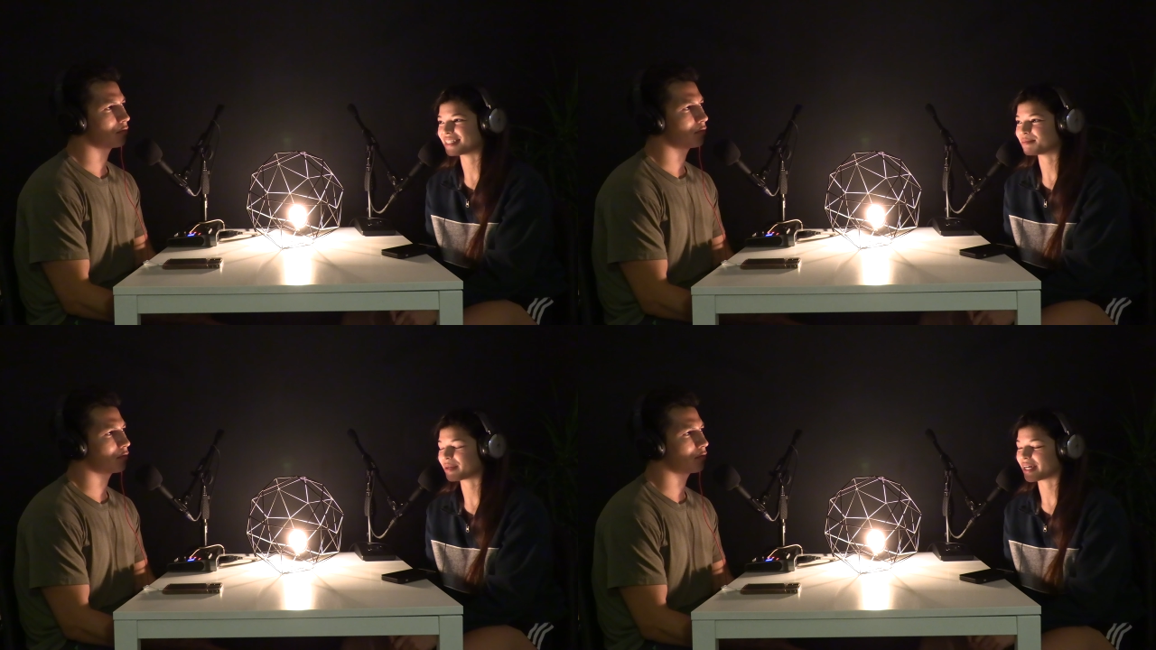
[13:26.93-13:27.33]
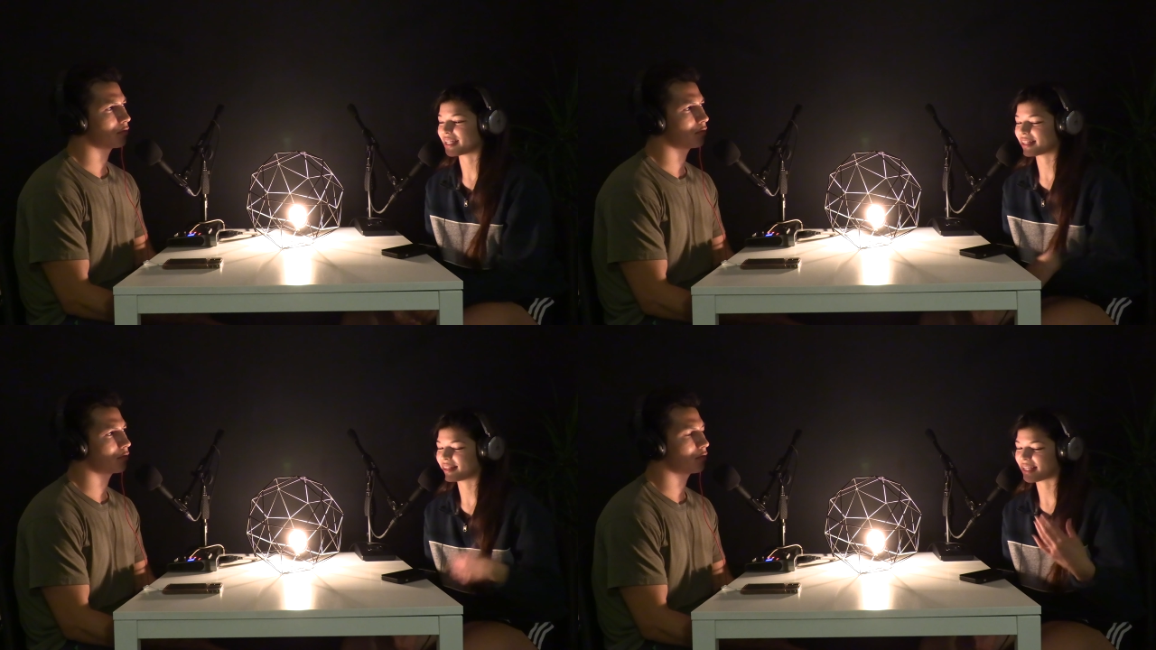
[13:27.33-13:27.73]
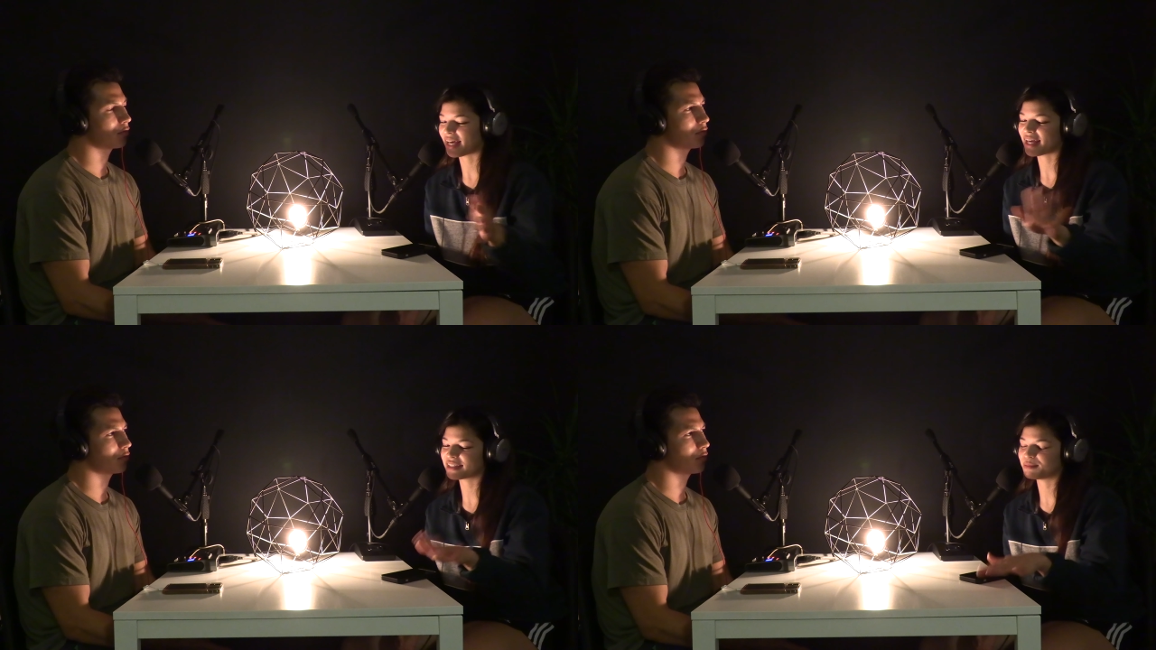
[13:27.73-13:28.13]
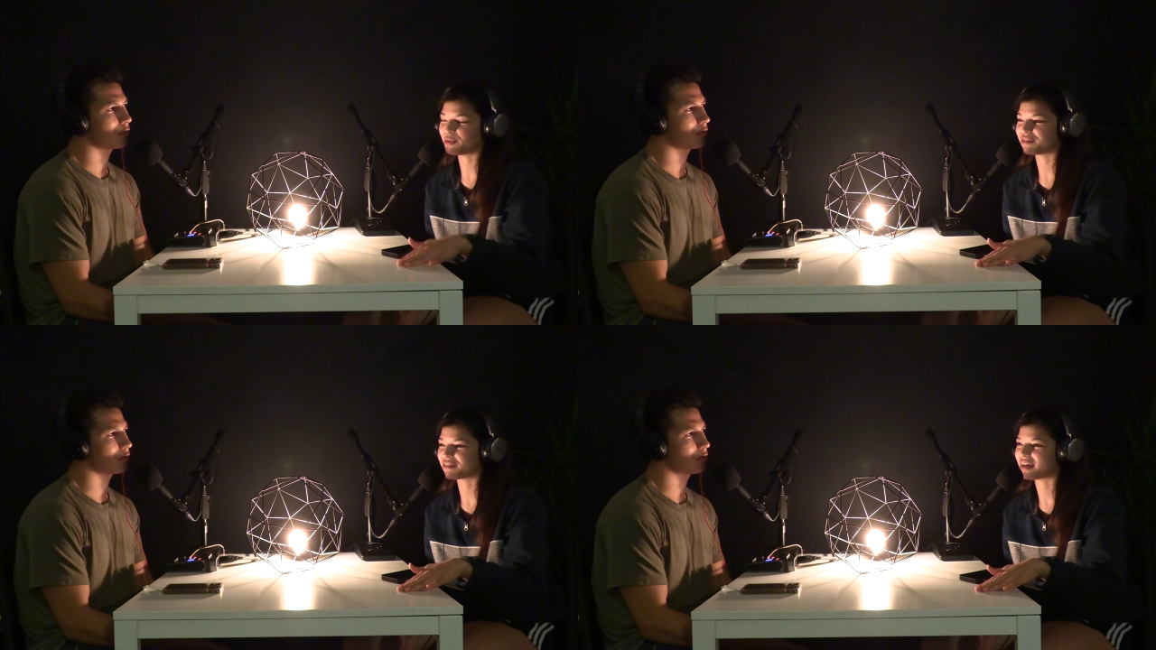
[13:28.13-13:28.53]
Speaker 1: But the
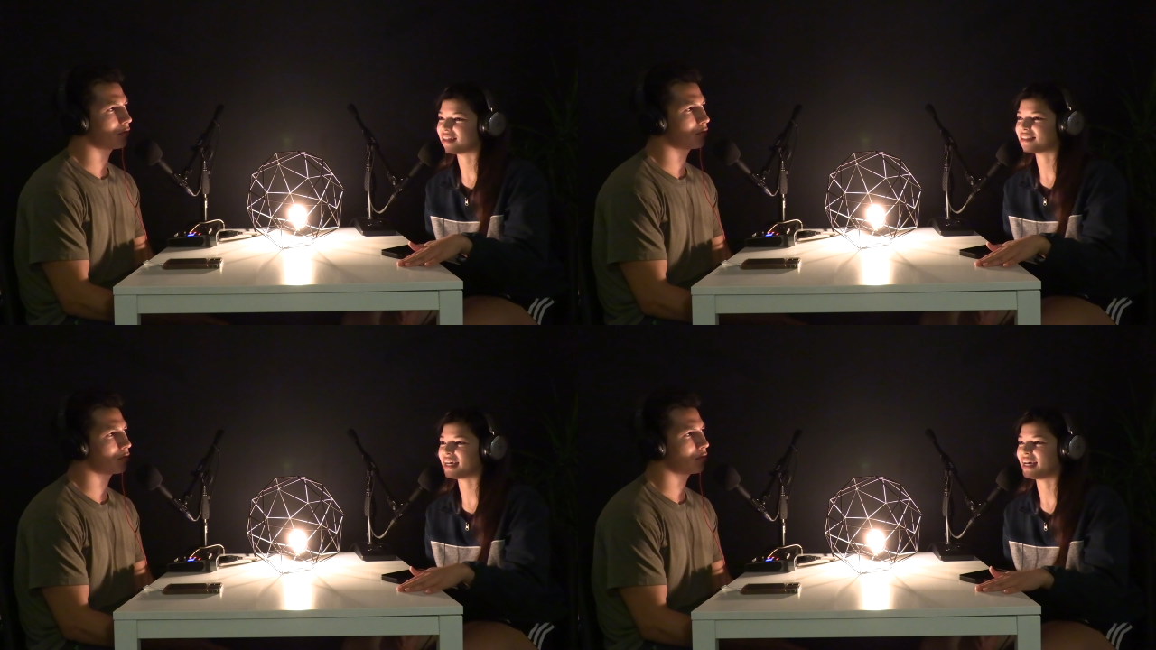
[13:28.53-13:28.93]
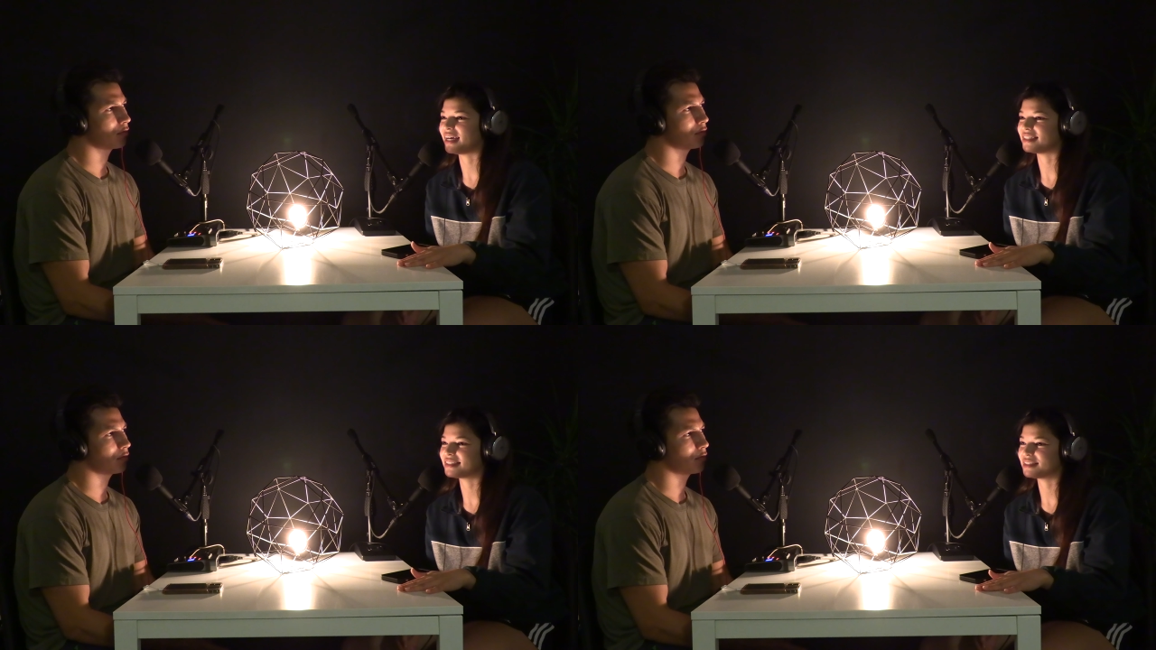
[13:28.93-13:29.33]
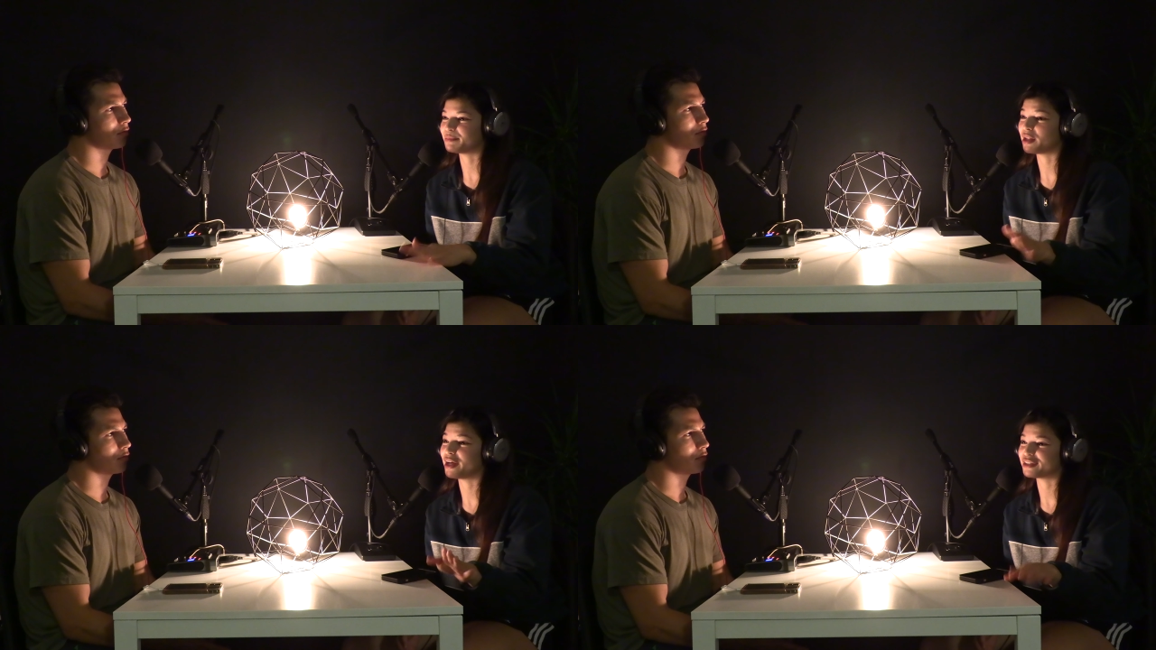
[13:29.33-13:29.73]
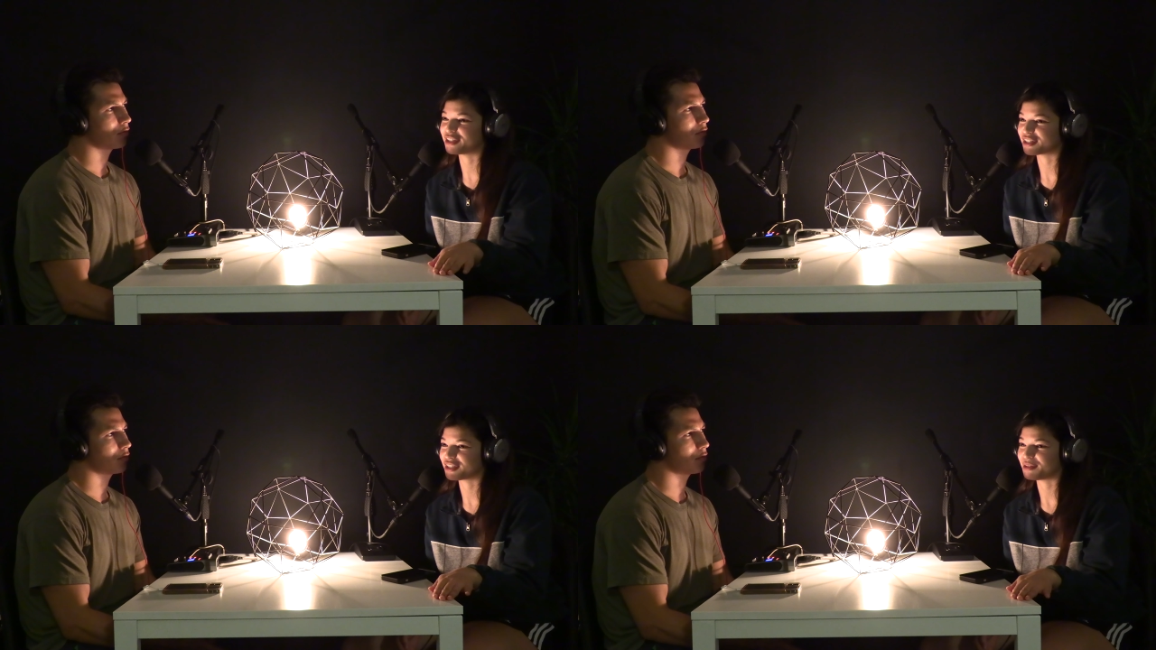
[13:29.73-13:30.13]
ex-boyfriend and the blonde
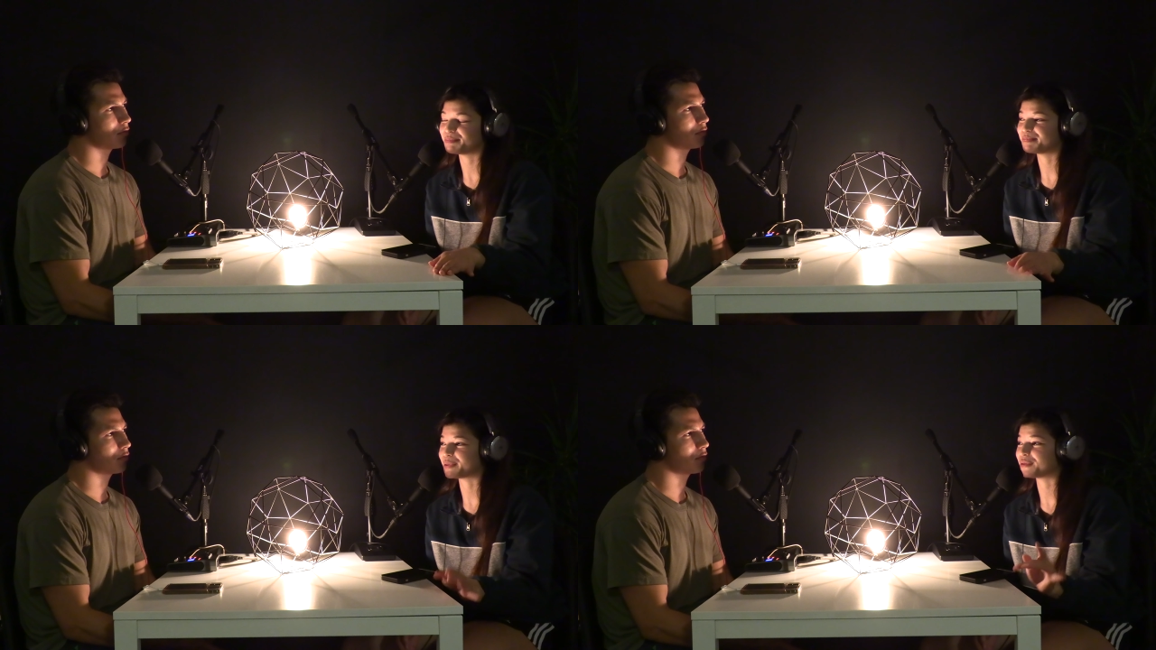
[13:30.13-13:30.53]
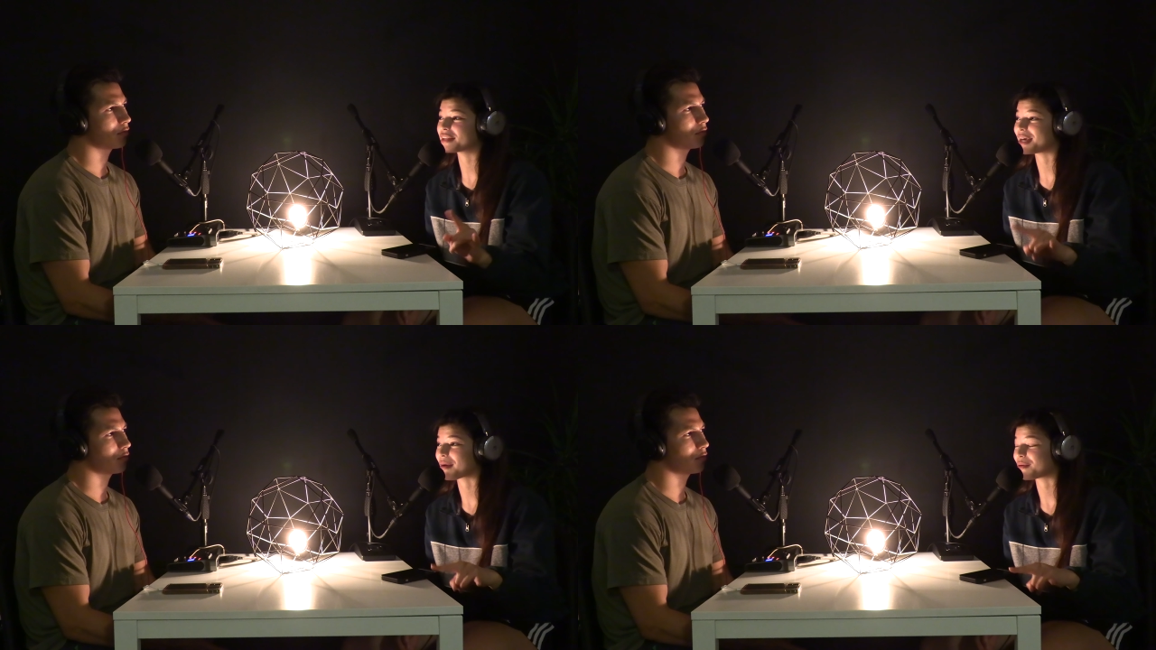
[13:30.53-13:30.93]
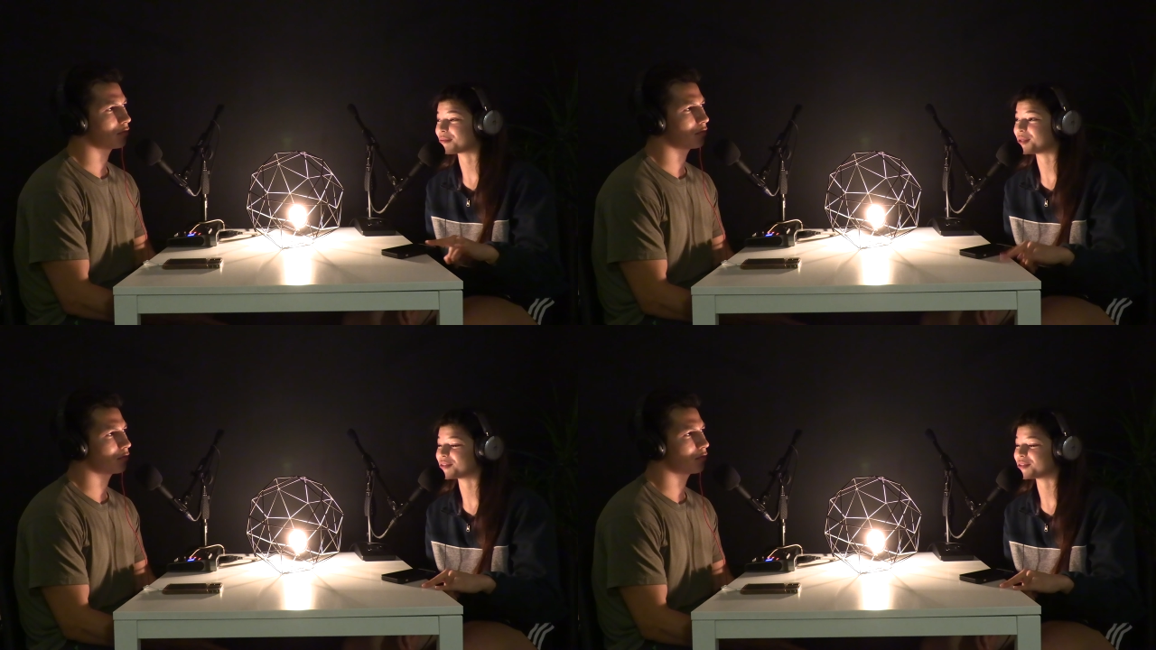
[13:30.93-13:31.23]
girl both came out with